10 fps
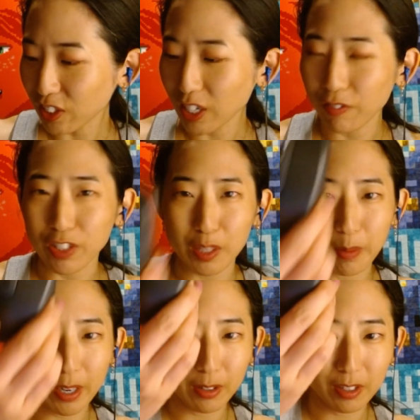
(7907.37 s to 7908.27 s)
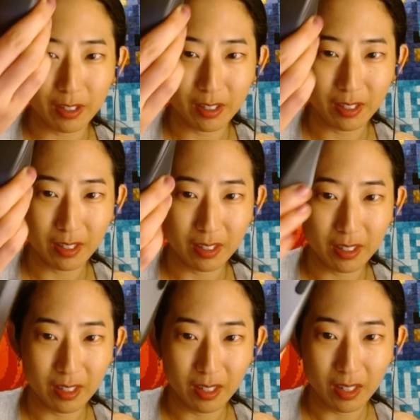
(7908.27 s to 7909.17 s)
have this mouse.
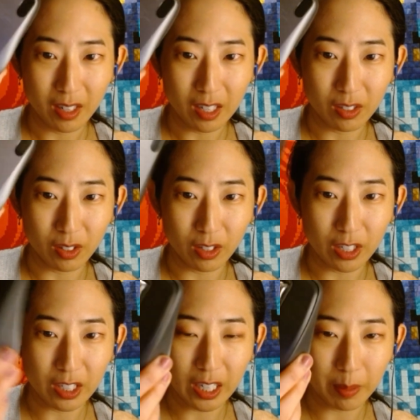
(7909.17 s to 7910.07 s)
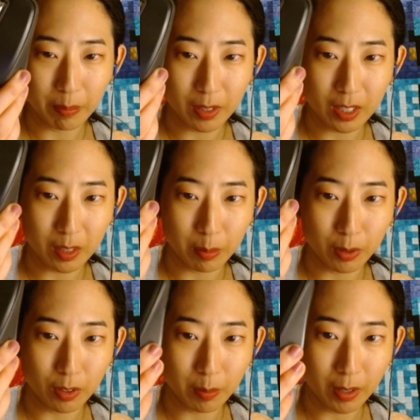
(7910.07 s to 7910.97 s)
Another Logitech. This is the
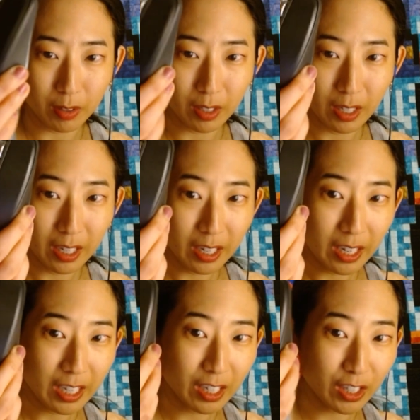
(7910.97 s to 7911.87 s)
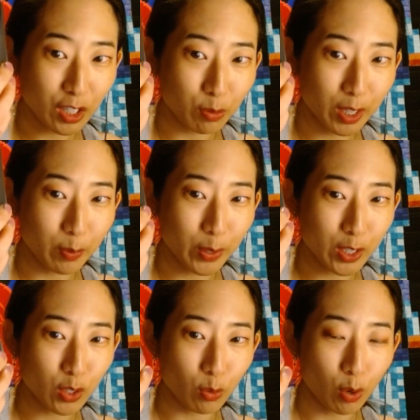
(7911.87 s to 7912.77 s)
Bluetooth mouse. It's got this really weird
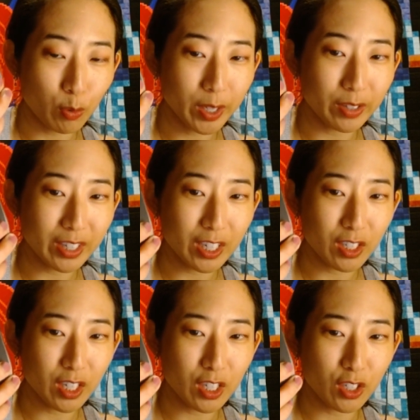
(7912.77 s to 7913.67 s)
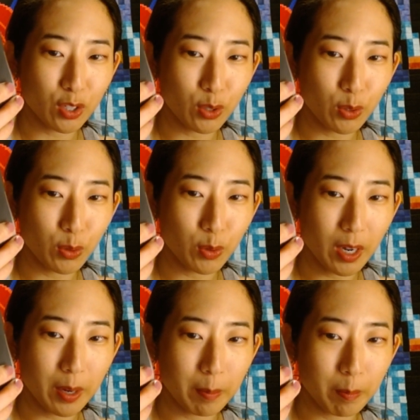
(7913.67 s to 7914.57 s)
scroll wheel that it's too
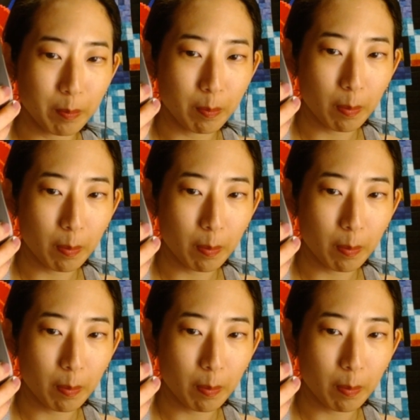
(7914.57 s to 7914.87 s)
I